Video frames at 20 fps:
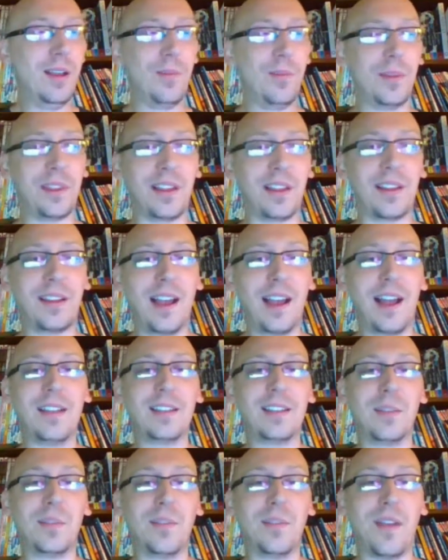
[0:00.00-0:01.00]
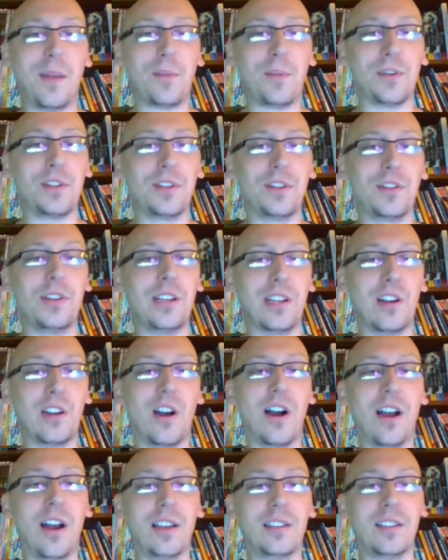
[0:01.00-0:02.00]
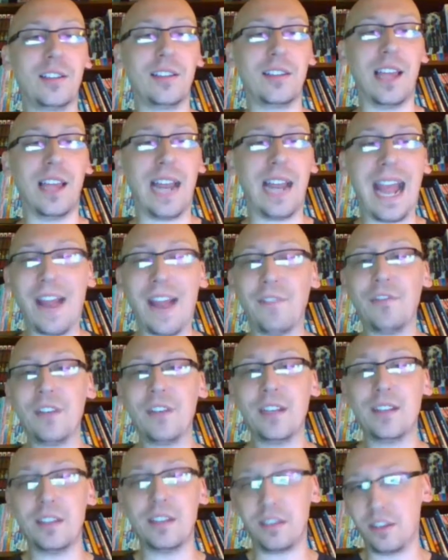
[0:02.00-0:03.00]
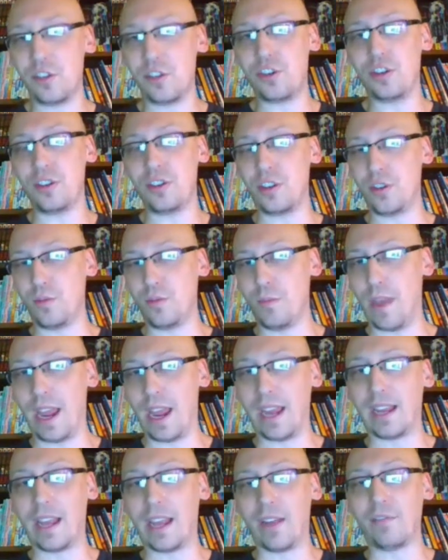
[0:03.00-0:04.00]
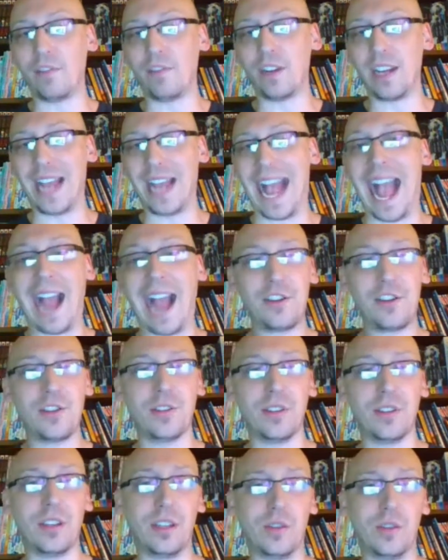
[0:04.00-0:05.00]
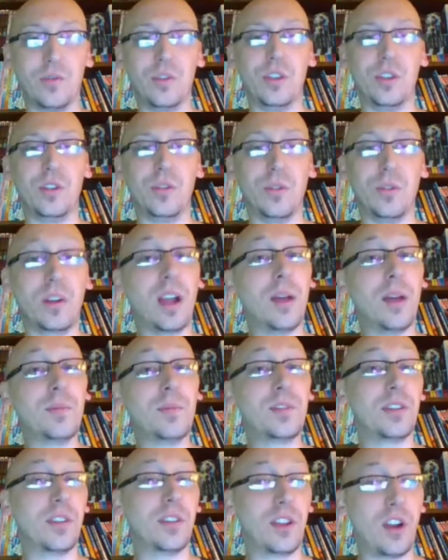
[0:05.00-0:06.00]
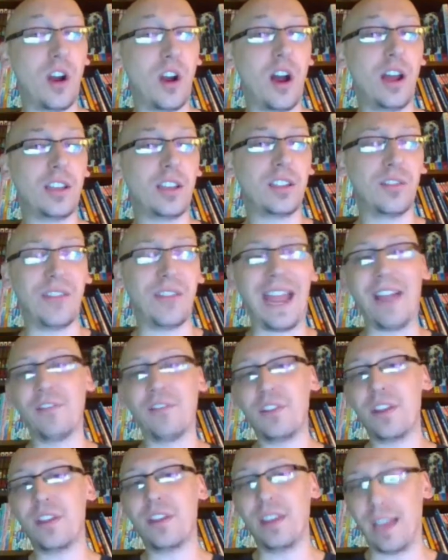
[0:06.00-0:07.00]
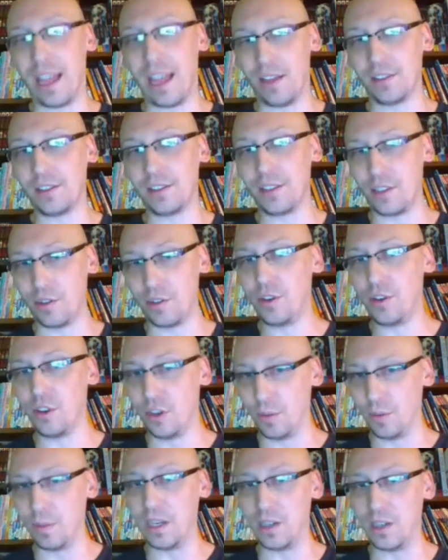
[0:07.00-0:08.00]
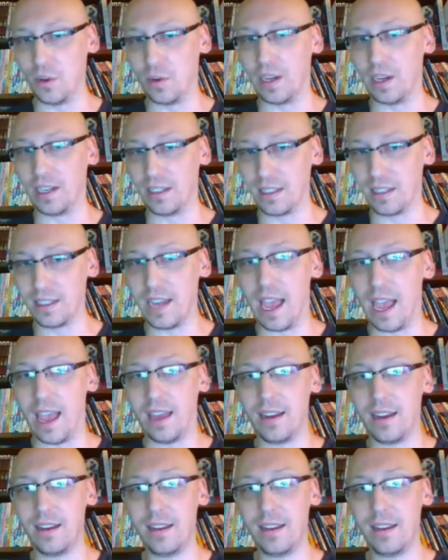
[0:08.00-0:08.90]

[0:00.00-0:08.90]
But the concept of opportunity cost is that every decision that you make, every action that you do, comes at the cost of everything else that you could be doing instead.